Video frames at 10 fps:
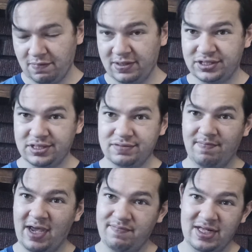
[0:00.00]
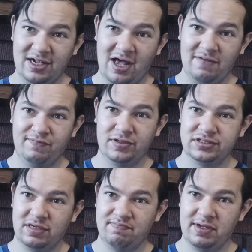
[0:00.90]
which is might be a lot for
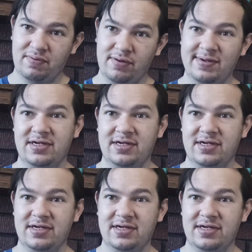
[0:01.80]
some people,